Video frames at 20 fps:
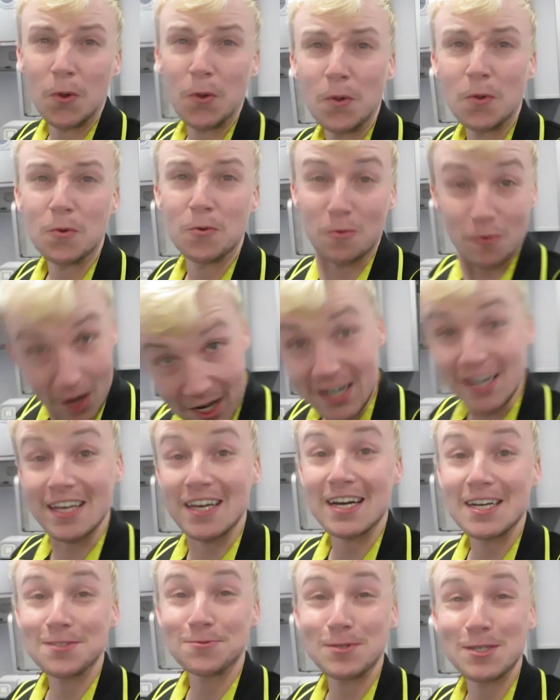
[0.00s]
Alrighty
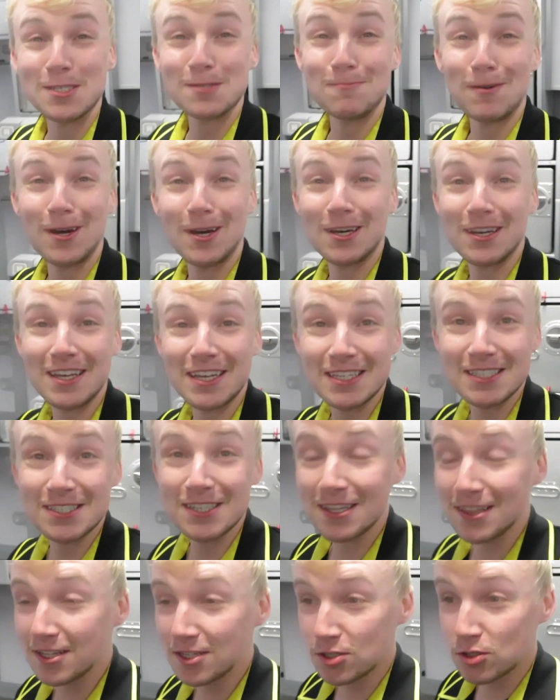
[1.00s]
guys, we just made it
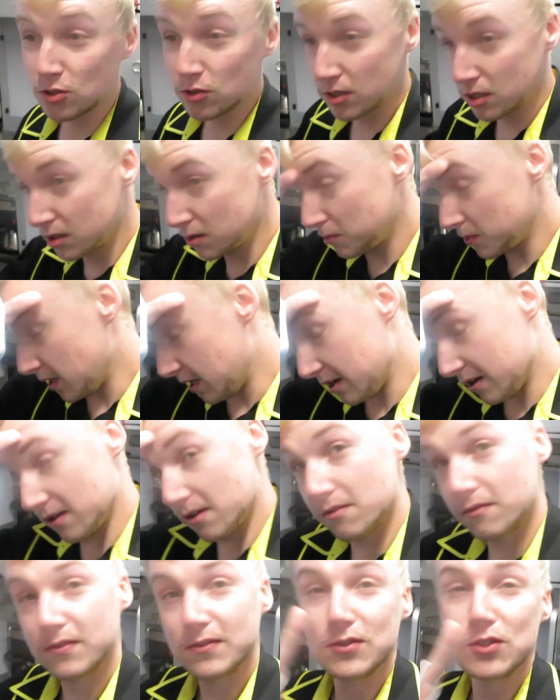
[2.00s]
into Latrobe. We
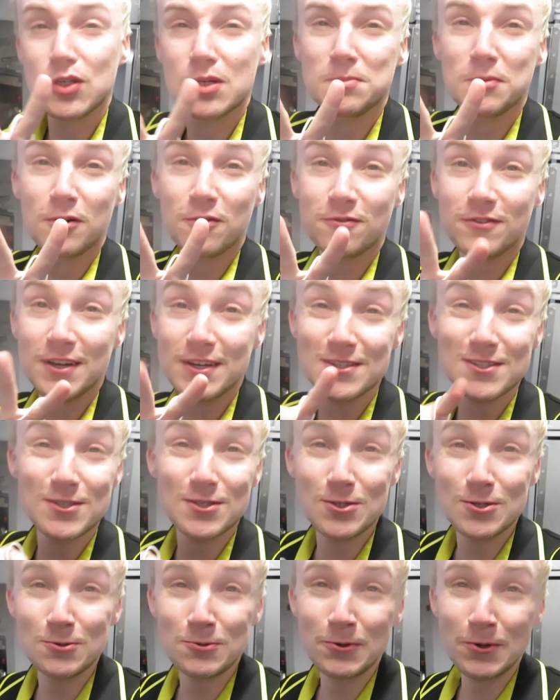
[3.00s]
have two more
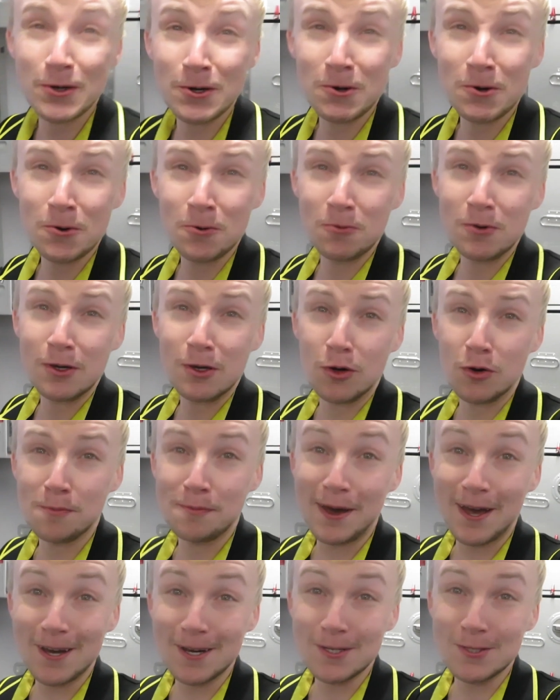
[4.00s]
flights to go. We go
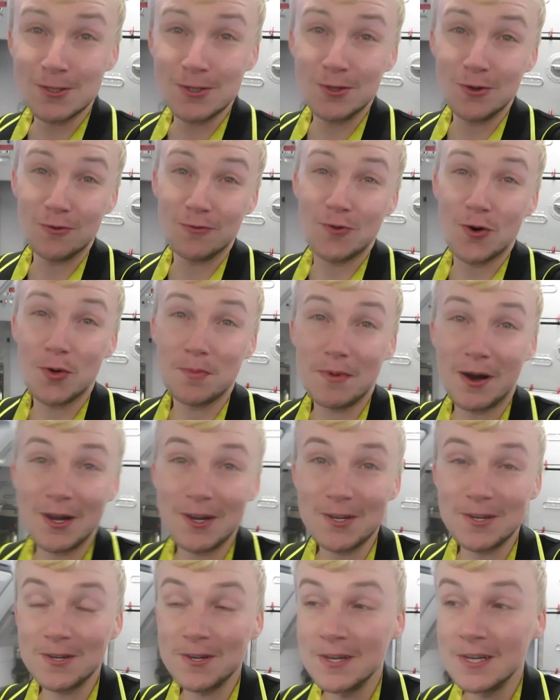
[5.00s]
back to Fort
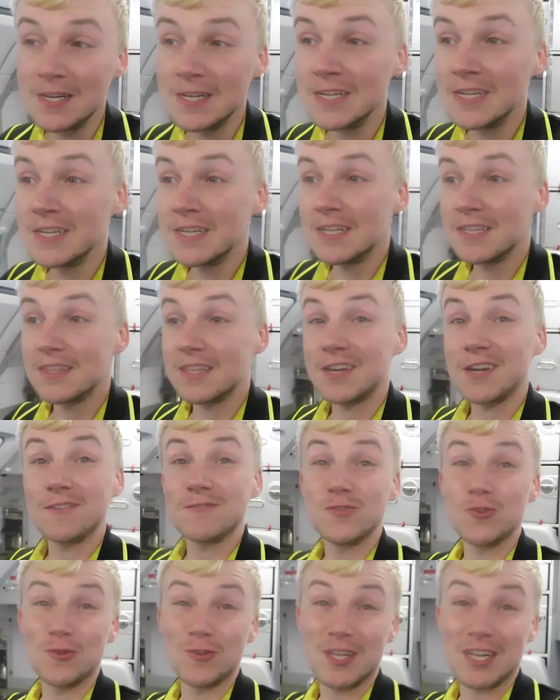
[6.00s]
Myer, then
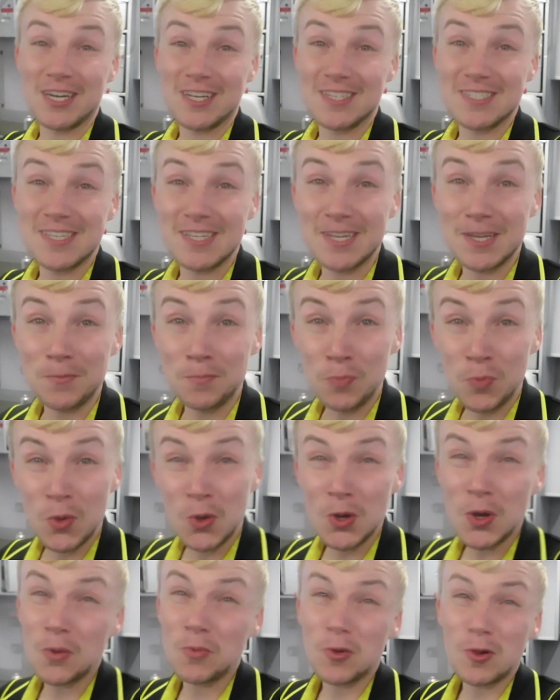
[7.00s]
off to Atlantic City.
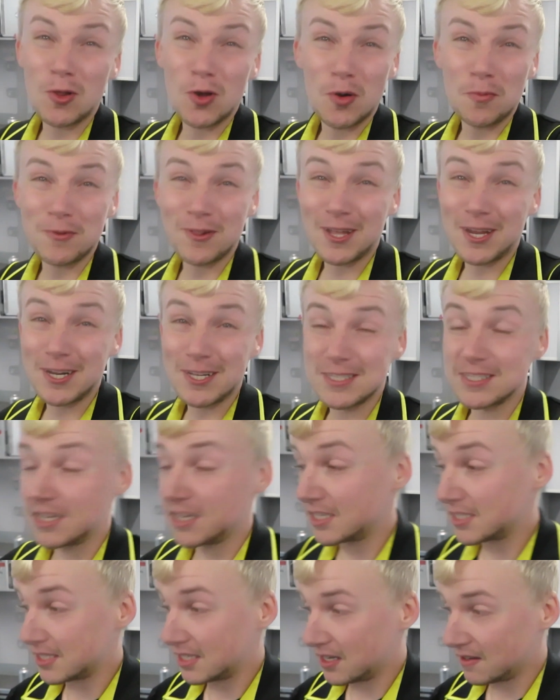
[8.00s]
I really hope Atlantic
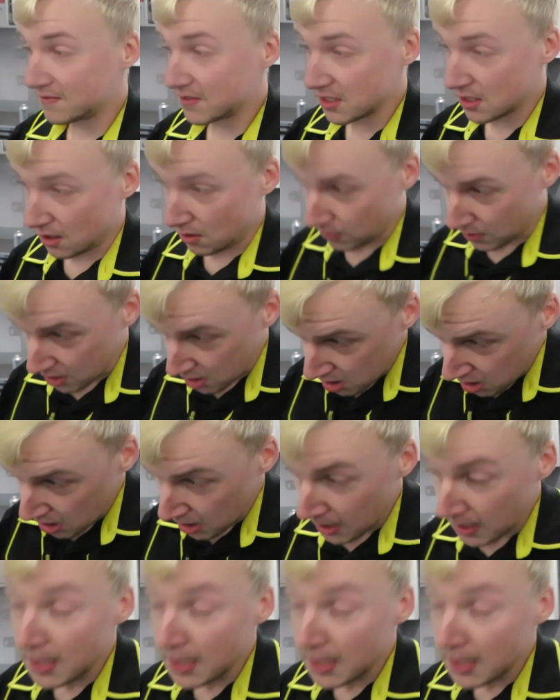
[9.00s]
City doesn't have snow, which